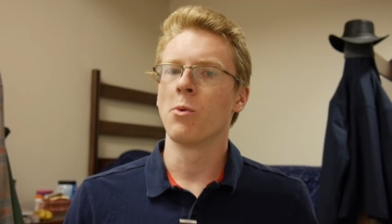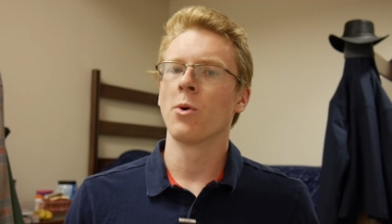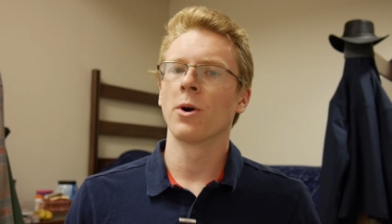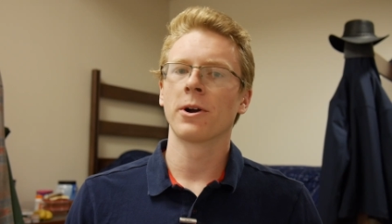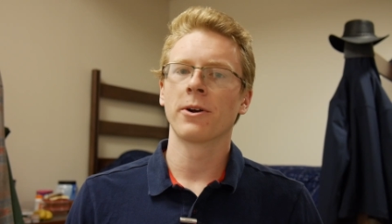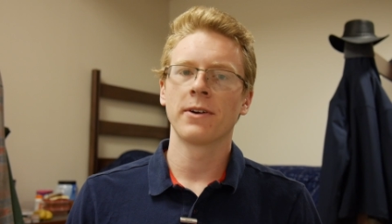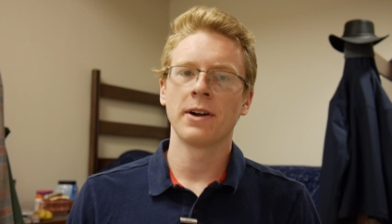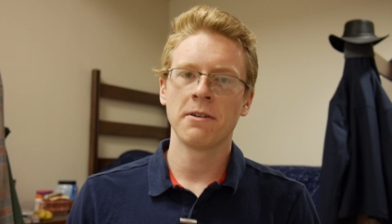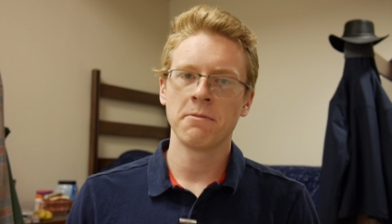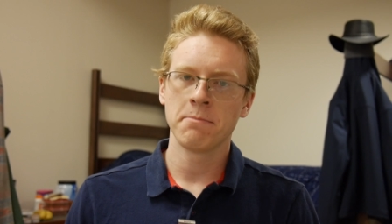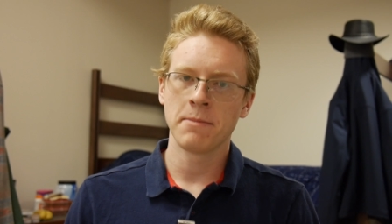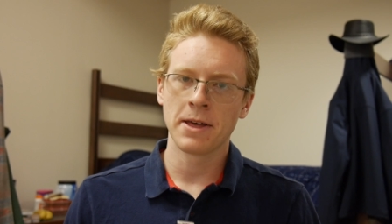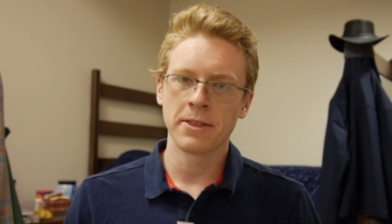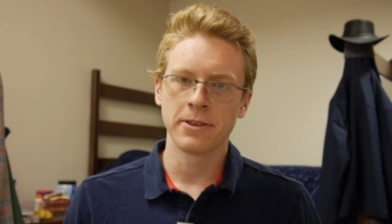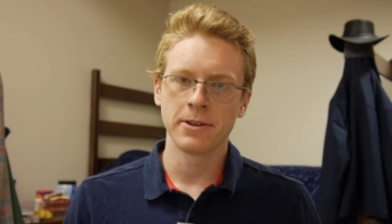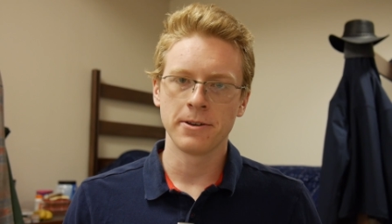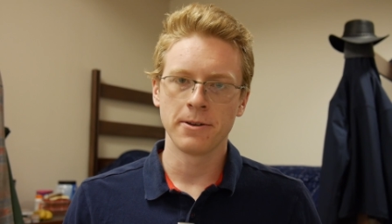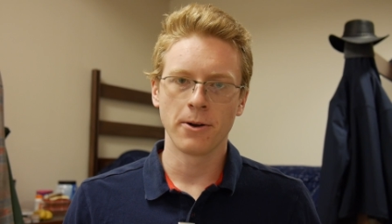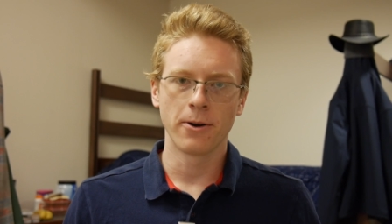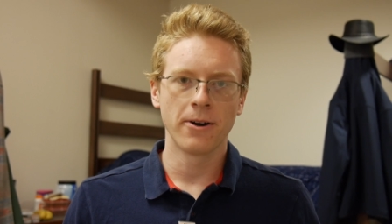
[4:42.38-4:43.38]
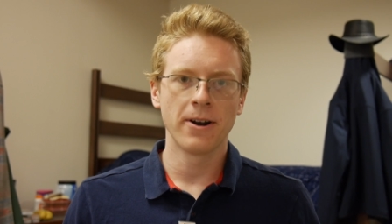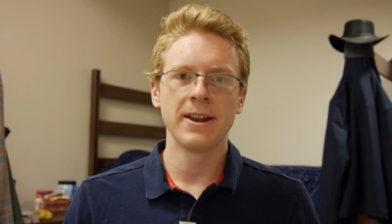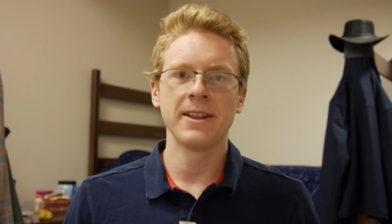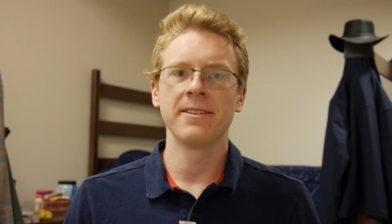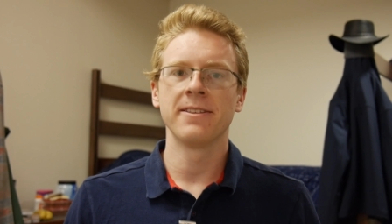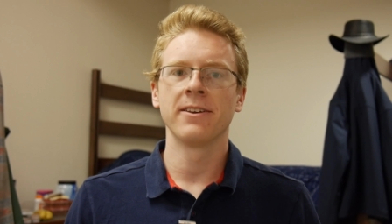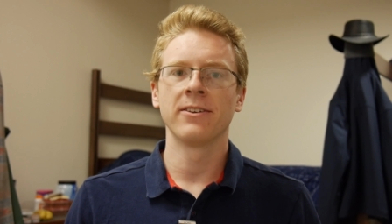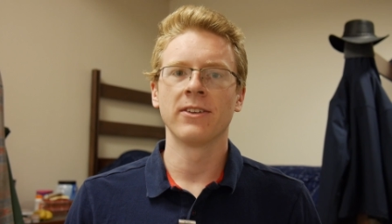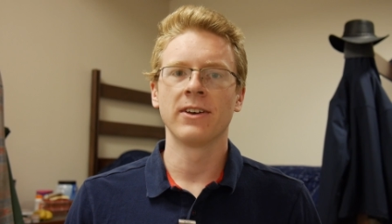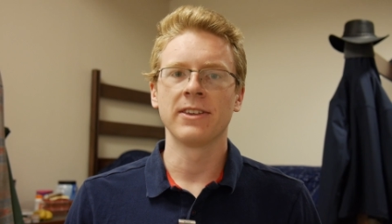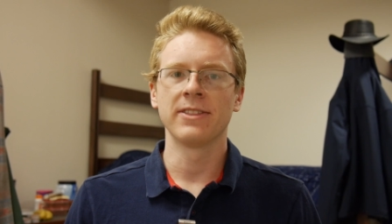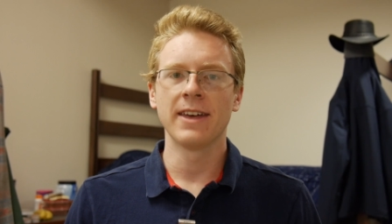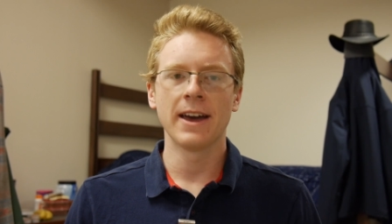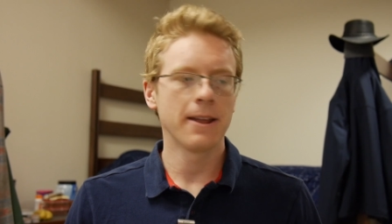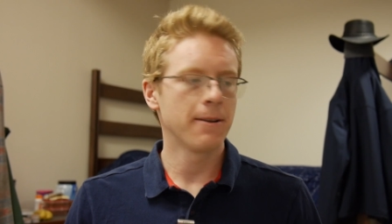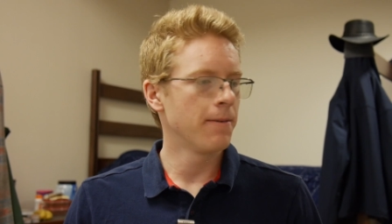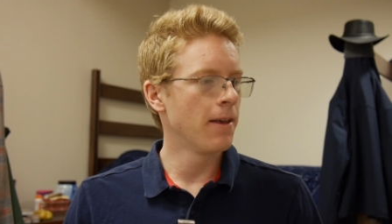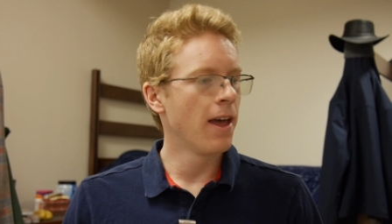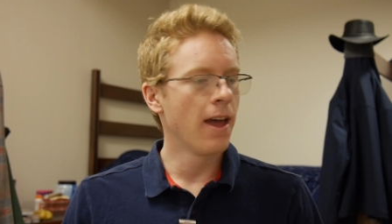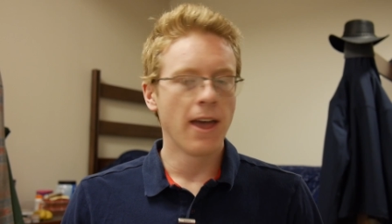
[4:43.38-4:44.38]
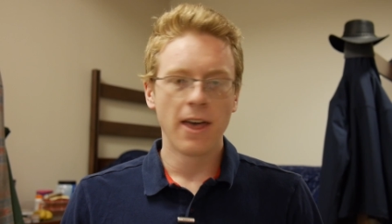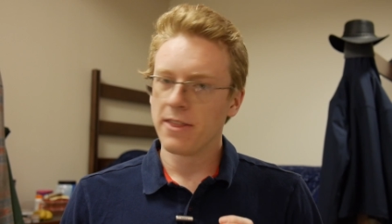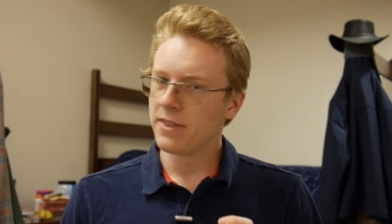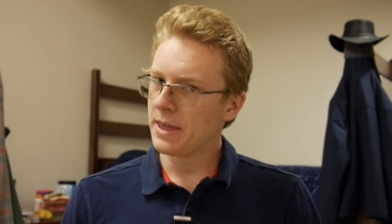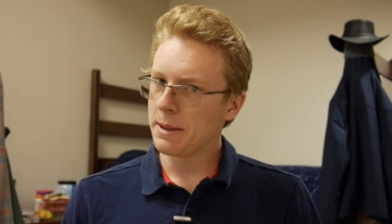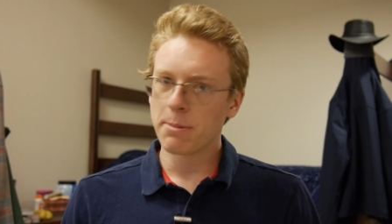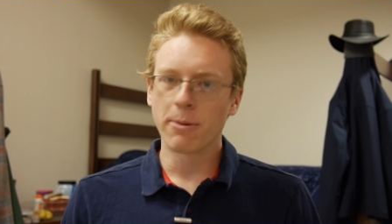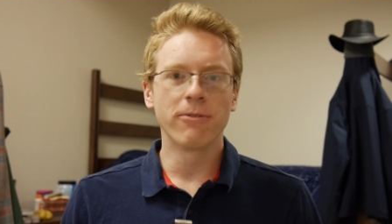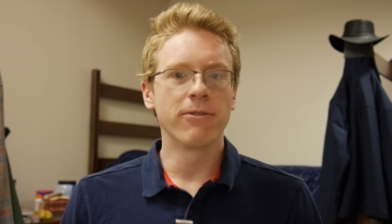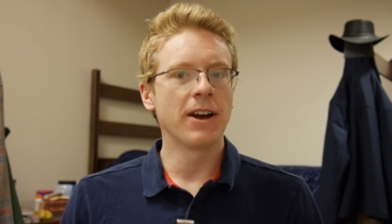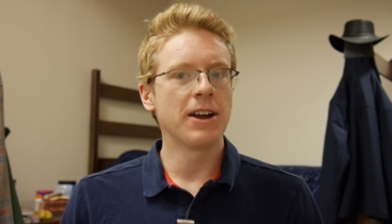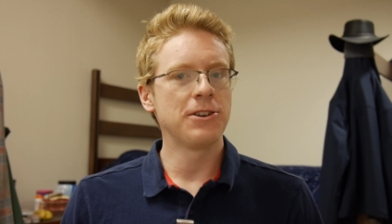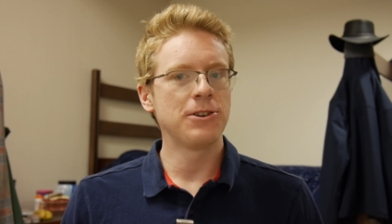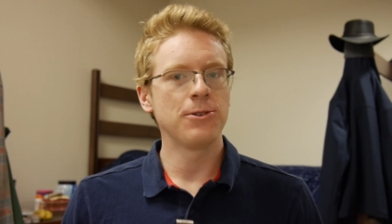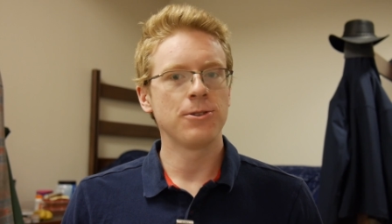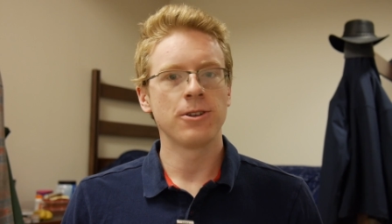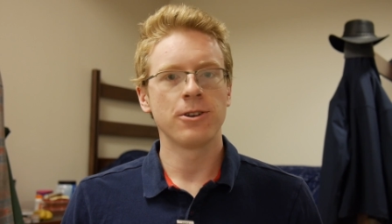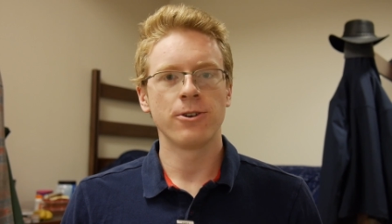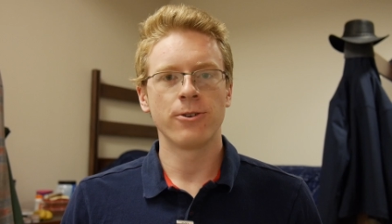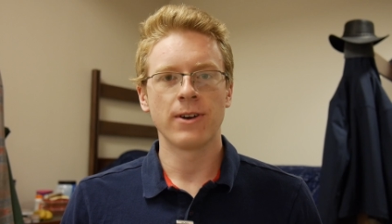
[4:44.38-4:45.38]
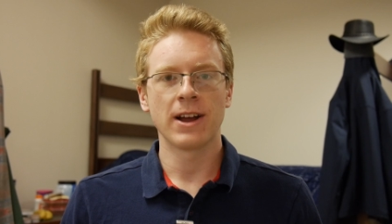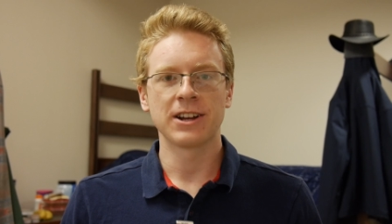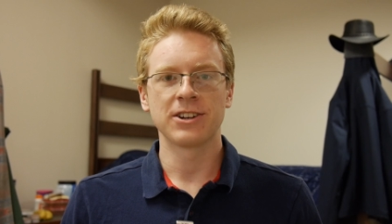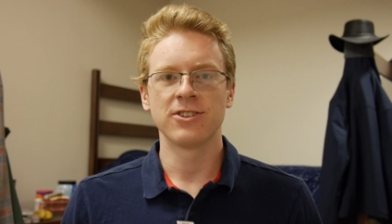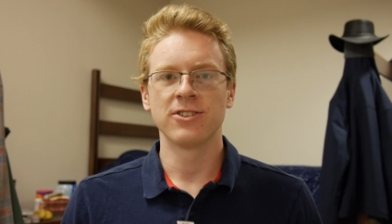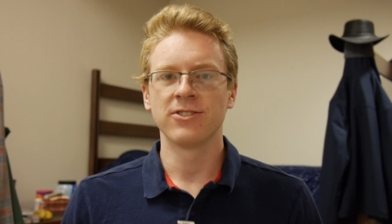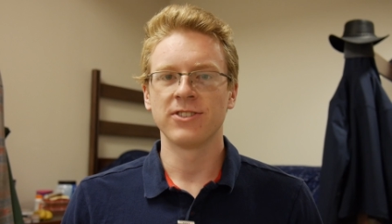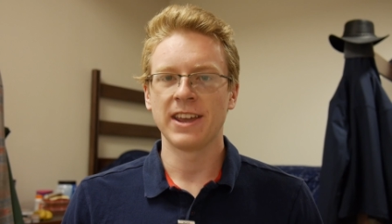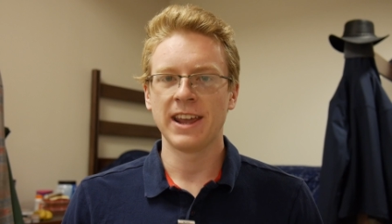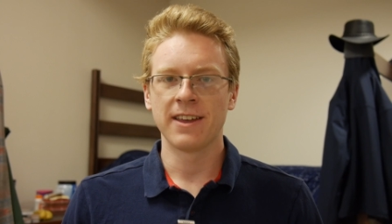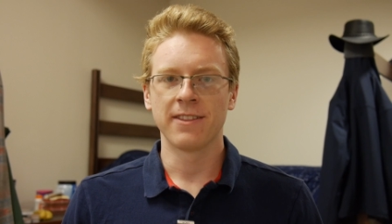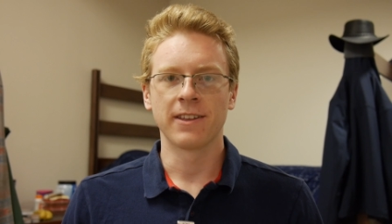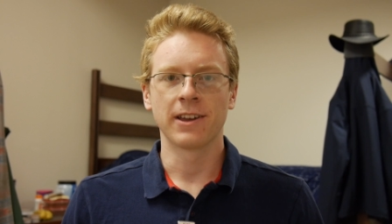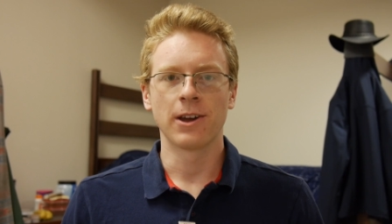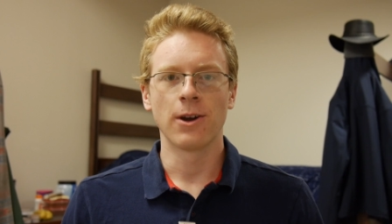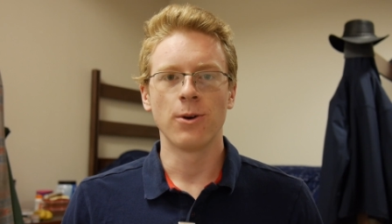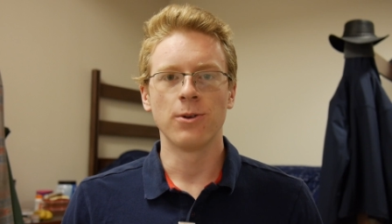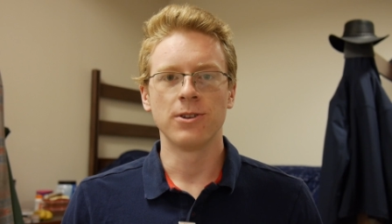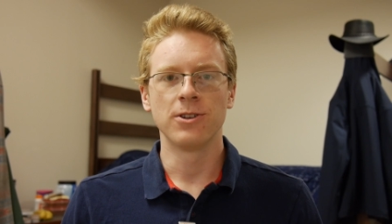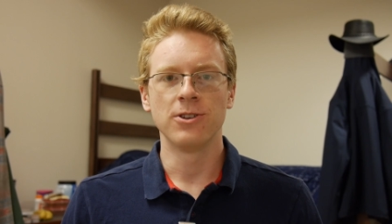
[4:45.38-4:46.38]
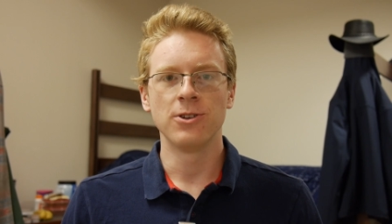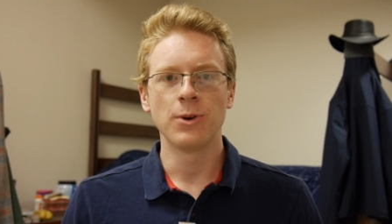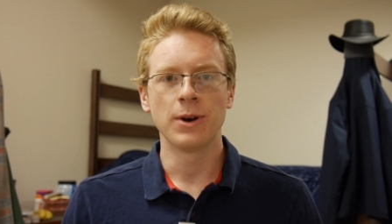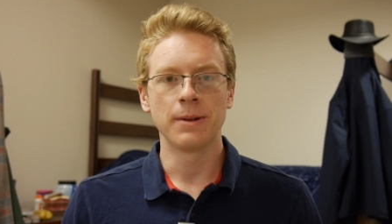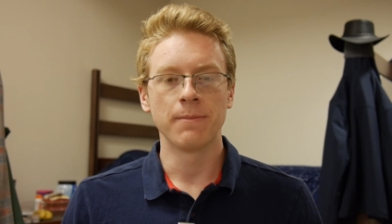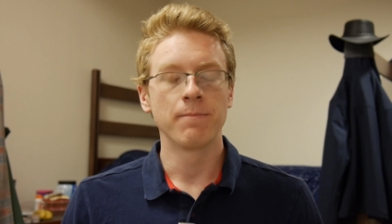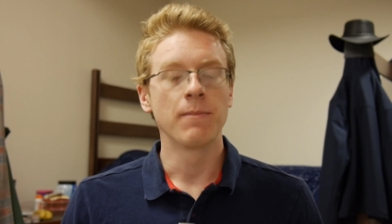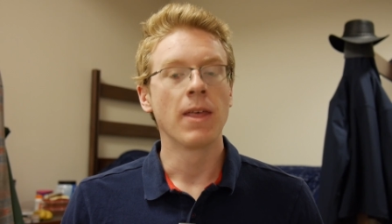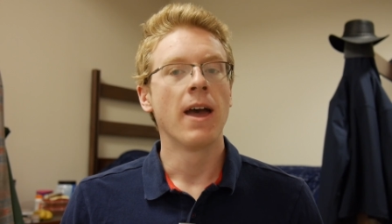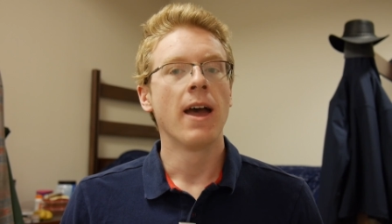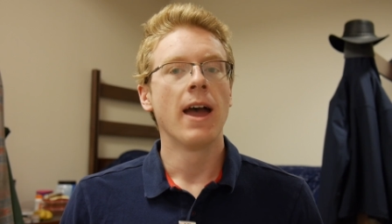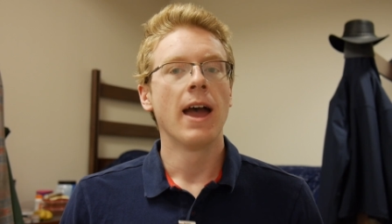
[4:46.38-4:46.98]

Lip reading: workaround method or anything like that. They provide you the directions and the code to do it.